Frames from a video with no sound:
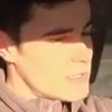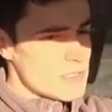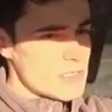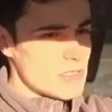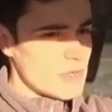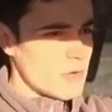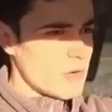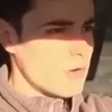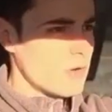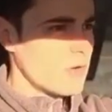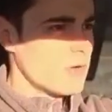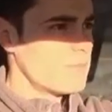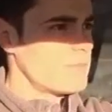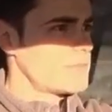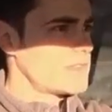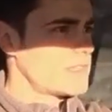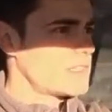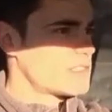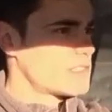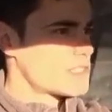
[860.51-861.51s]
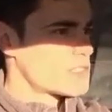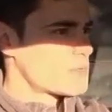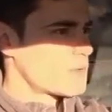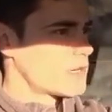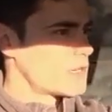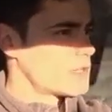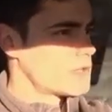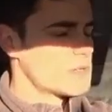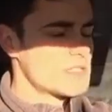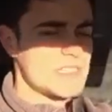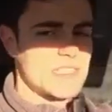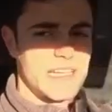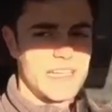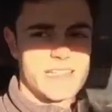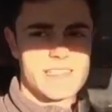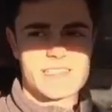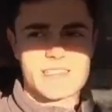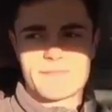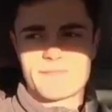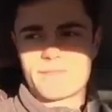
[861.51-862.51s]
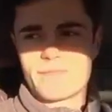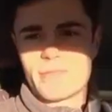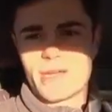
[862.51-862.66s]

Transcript: So it's just one of those things.